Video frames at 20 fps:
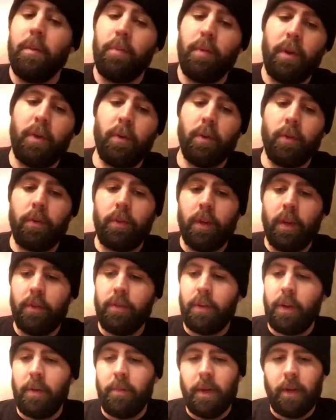pretty cool
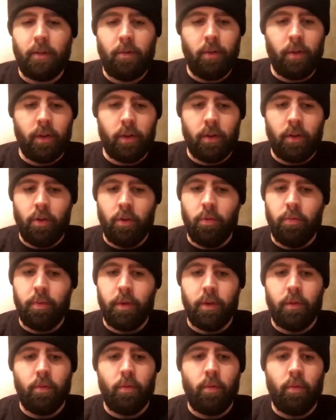stuff. I'm actually going to
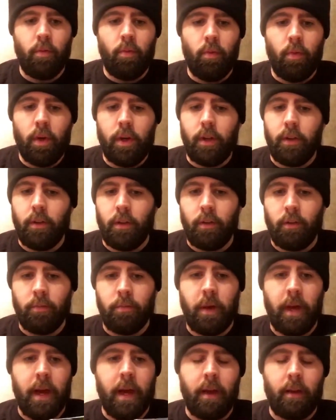open one of these
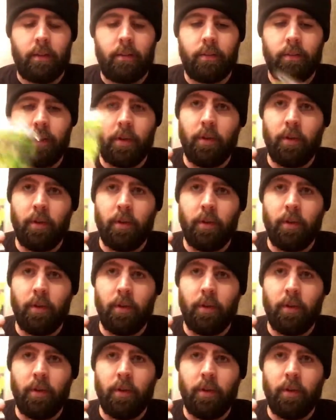packs.